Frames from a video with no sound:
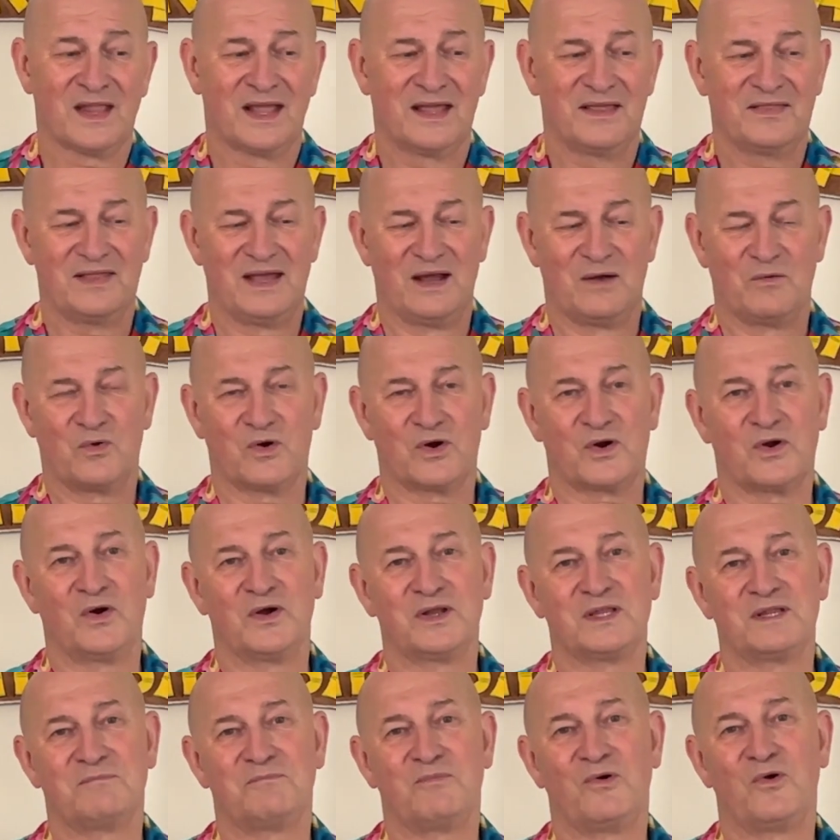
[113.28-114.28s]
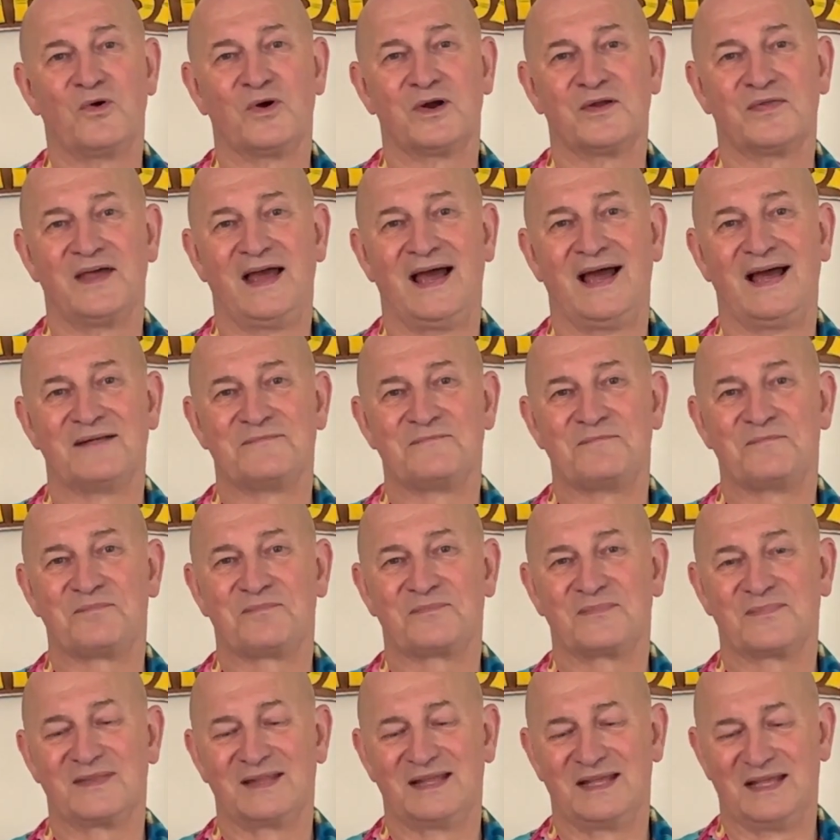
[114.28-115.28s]
that we're going to pour that
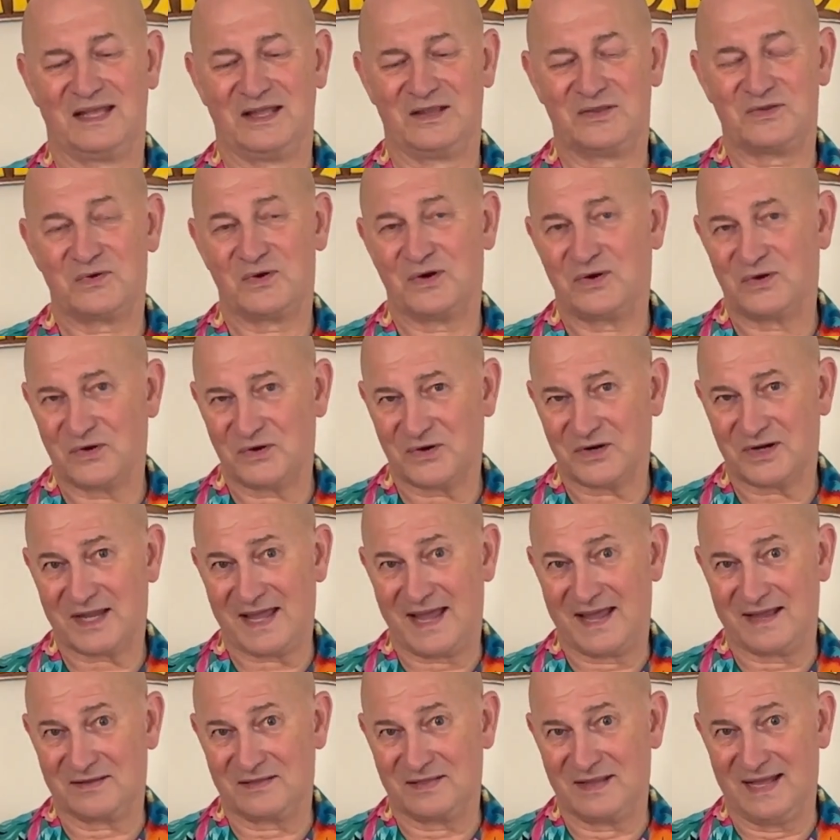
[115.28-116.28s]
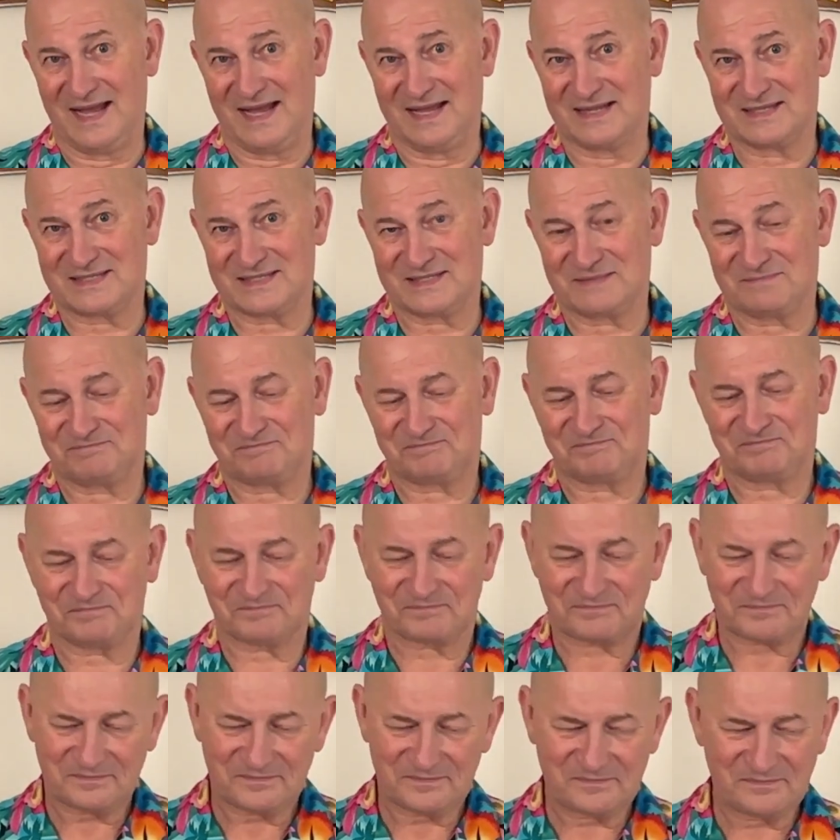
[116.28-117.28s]
into a hurricane glass.
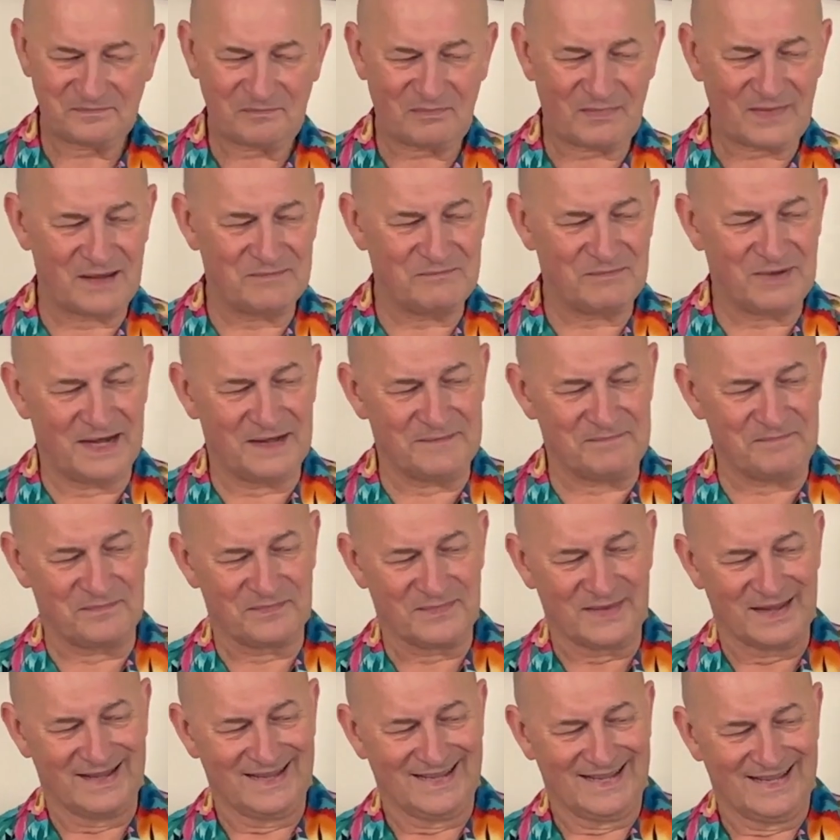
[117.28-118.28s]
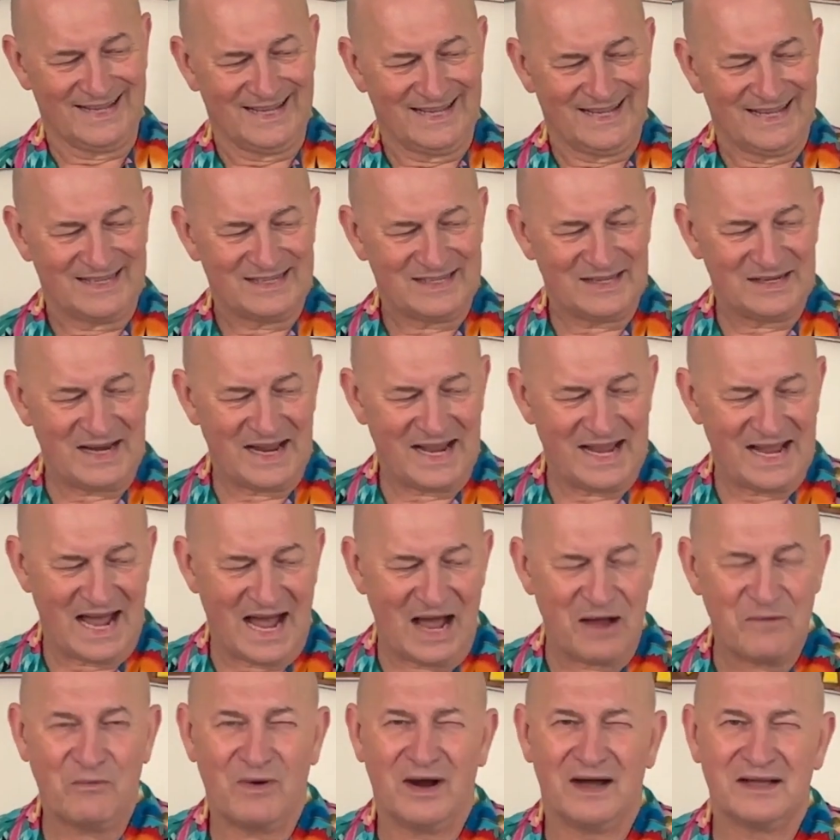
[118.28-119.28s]
But today
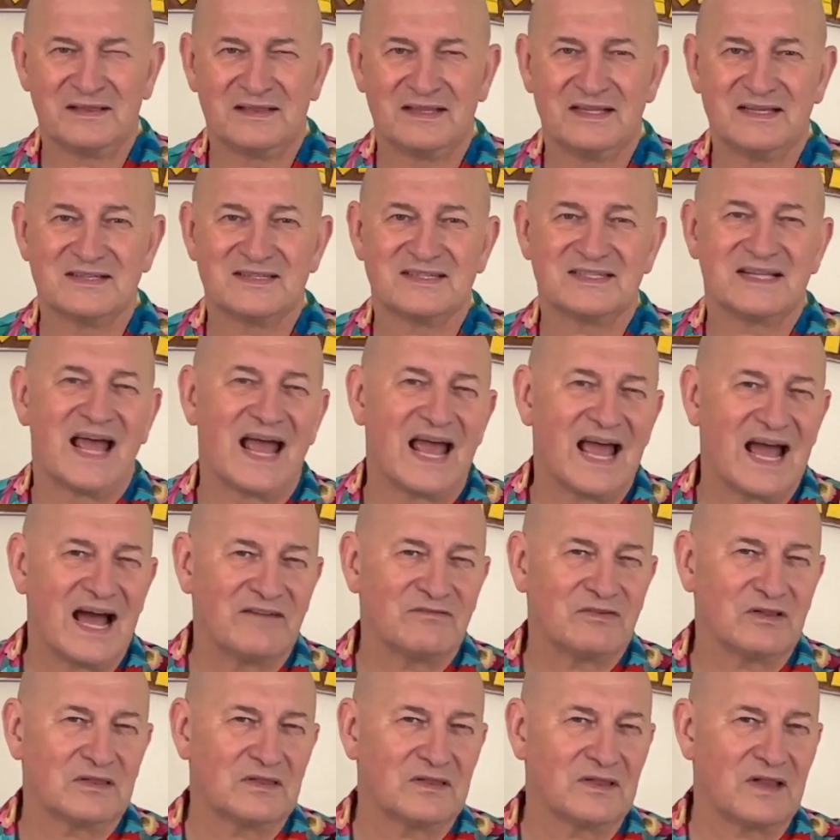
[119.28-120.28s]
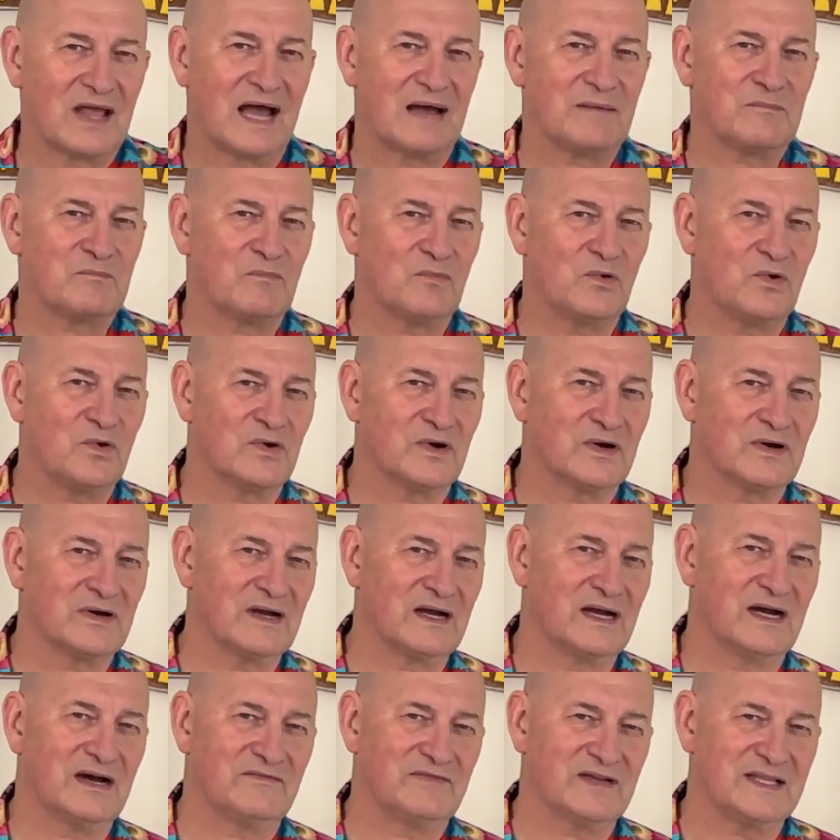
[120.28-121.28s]
I want this to have a lot more
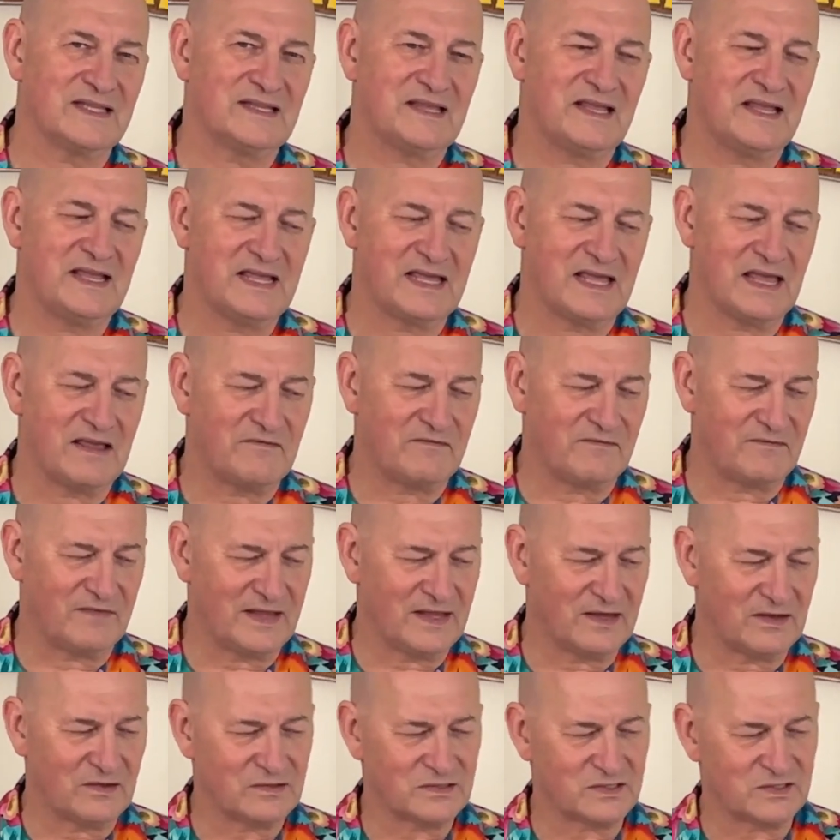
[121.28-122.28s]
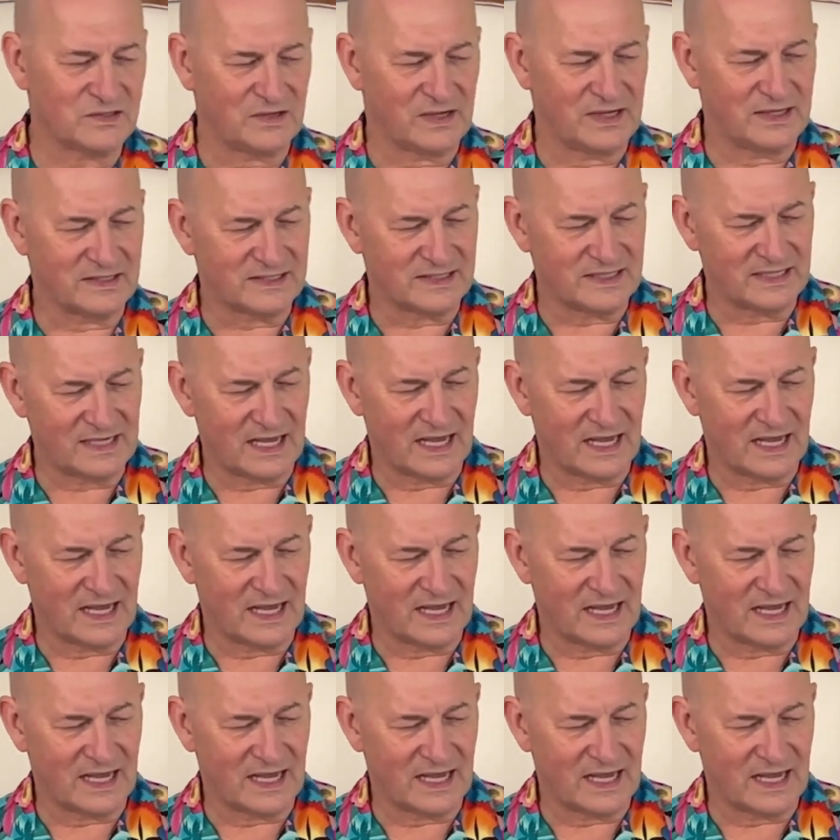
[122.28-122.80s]
of a tiki feel. So you see